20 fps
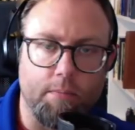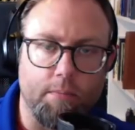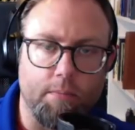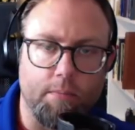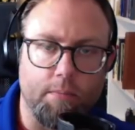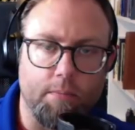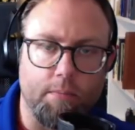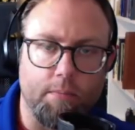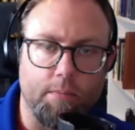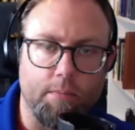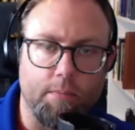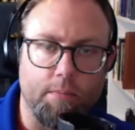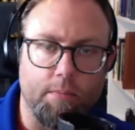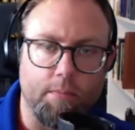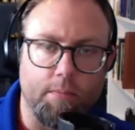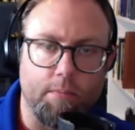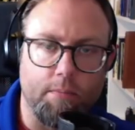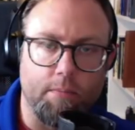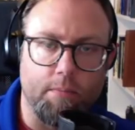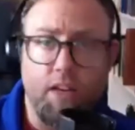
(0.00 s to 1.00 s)
some of these other
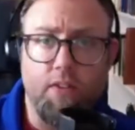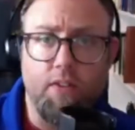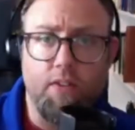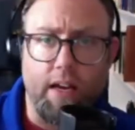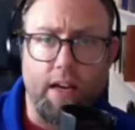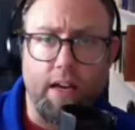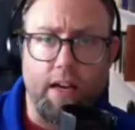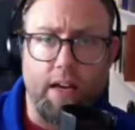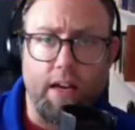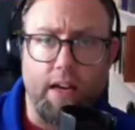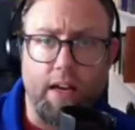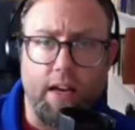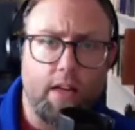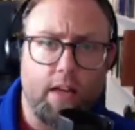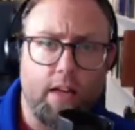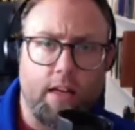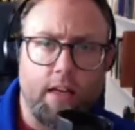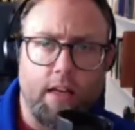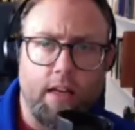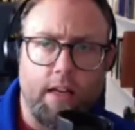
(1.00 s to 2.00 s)
guys don't say that.
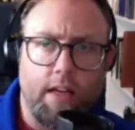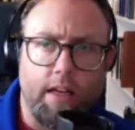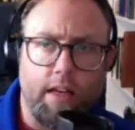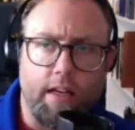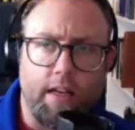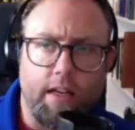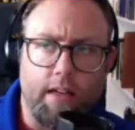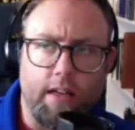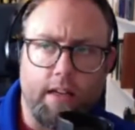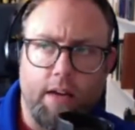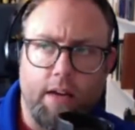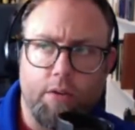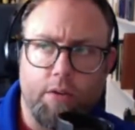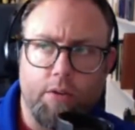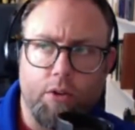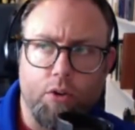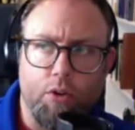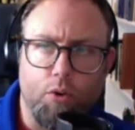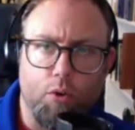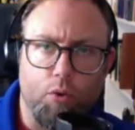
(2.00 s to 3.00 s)
And
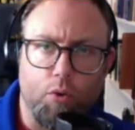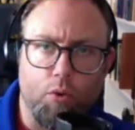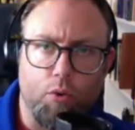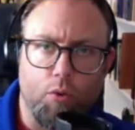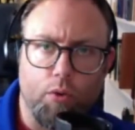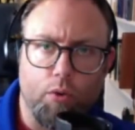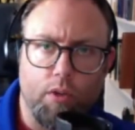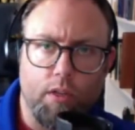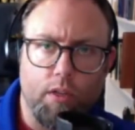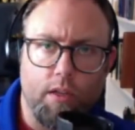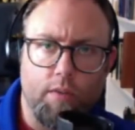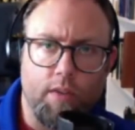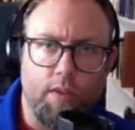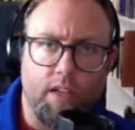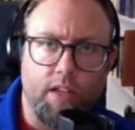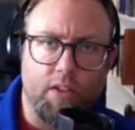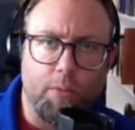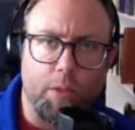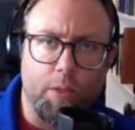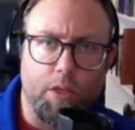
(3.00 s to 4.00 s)
I don't know if
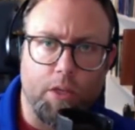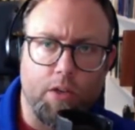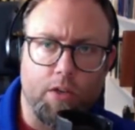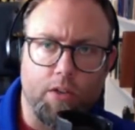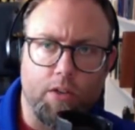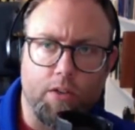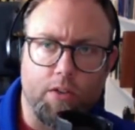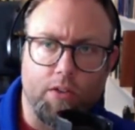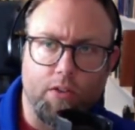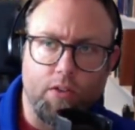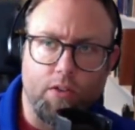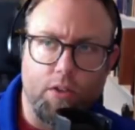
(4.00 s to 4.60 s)
that's because,